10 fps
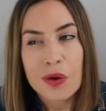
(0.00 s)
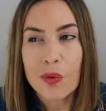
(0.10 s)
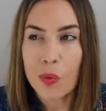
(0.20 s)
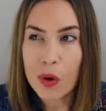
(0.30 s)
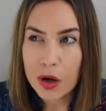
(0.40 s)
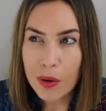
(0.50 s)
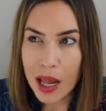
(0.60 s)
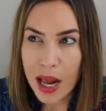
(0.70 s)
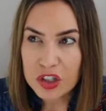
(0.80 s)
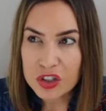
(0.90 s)
What do
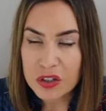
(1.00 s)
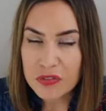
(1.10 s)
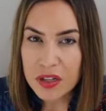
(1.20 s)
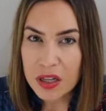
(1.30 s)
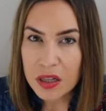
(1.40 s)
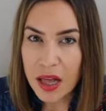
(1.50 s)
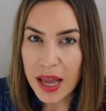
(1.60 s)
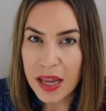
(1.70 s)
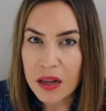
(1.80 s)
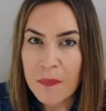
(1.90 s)
I actually feel
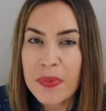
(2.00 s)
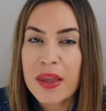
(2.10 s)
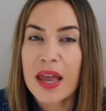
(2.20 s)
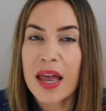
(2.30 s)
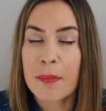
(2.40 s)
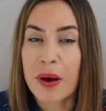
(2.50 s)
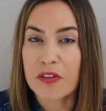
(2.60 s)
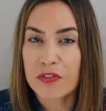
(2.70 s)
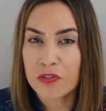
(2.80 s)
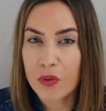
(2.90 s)
like? Am I
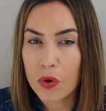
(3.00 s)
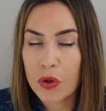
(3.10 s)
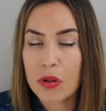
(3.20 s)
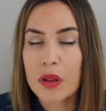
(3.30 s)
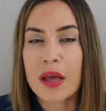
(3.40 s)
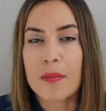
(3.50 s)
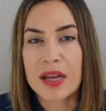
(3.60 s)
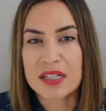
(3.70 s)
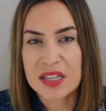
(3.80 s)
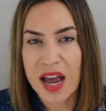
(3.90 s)
full? Am
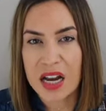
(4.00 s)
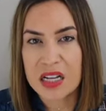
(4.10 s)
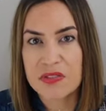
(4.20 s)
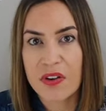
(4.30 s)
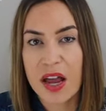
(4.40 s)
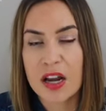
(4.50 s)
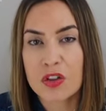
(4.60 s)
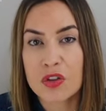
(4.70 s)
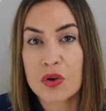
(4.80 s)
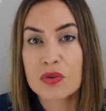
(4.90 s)
I satisfied?
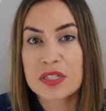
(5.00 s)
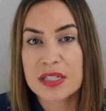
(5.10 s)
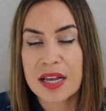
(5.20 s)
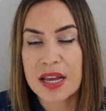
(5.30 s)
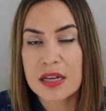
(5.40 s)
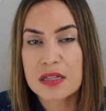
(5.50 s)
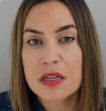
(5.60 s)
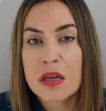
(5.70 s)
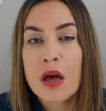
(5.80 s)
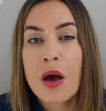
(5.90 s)
Those things,
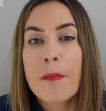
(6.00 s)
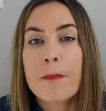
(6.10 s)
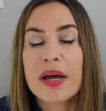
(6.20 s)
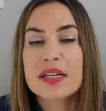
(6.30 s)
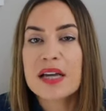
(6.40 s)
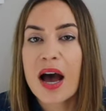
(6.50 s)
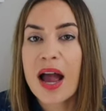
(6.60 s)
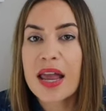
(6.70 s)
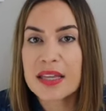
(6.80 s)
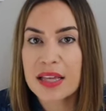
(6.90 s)
but
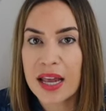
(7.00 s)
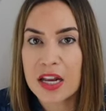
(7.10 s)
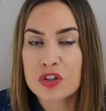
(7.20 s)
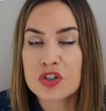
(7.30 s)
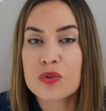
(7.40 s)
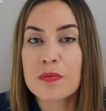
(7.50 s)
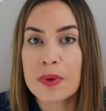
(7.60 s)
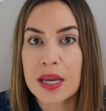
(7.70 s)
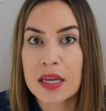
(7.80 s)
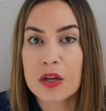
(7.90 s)
tying that into
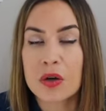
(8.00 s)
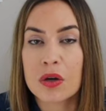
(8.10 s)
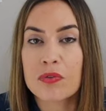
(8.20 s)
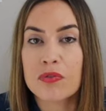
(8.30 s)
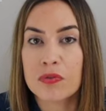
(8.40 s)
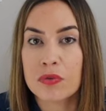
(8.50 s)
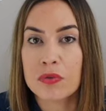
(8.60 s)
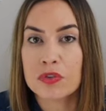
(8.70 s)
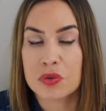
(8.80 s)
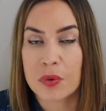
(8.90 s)
making good
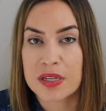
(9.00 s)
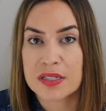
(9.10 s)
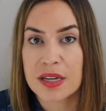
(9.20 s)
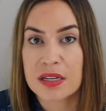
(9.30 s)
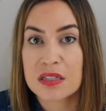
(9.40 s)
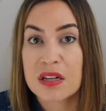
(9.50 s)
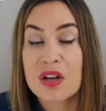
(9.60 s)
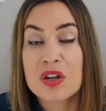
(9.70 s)
food choices.